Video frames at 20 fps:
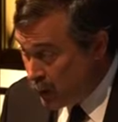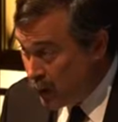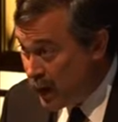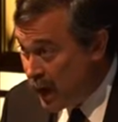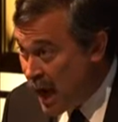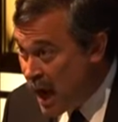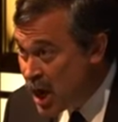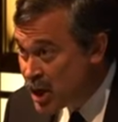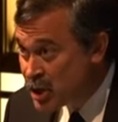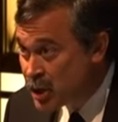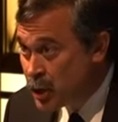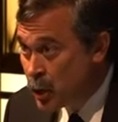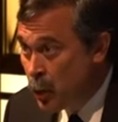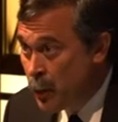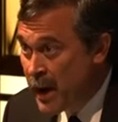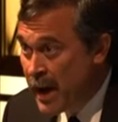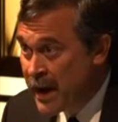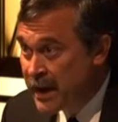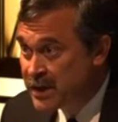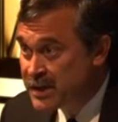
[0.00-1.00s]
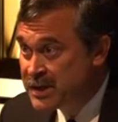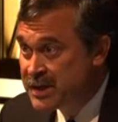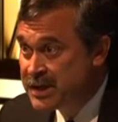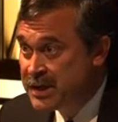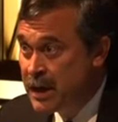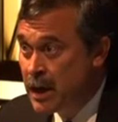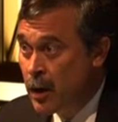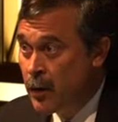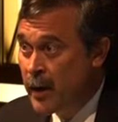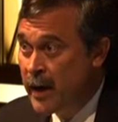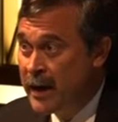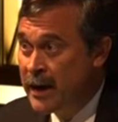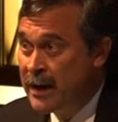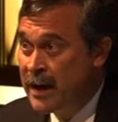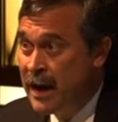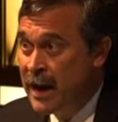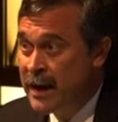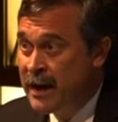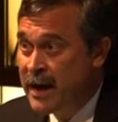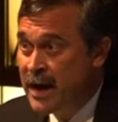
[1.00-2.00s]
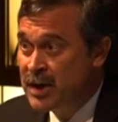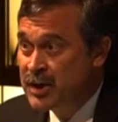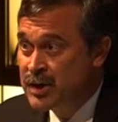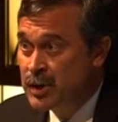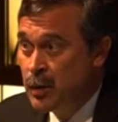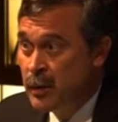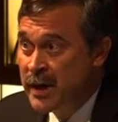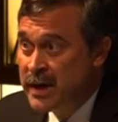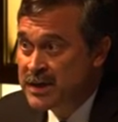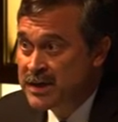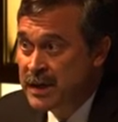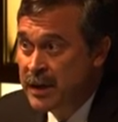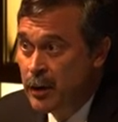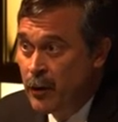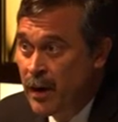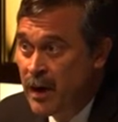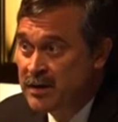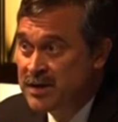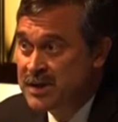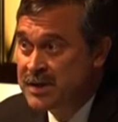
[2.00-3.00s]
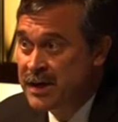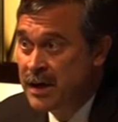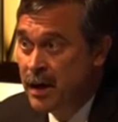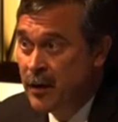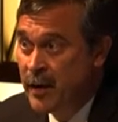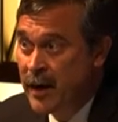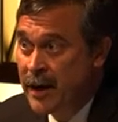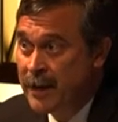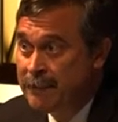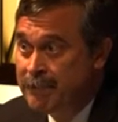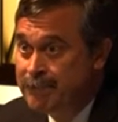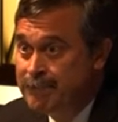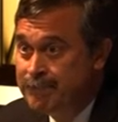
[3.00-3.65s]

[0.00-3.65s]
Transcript: National banks, CRA. How do national banks get around CRA?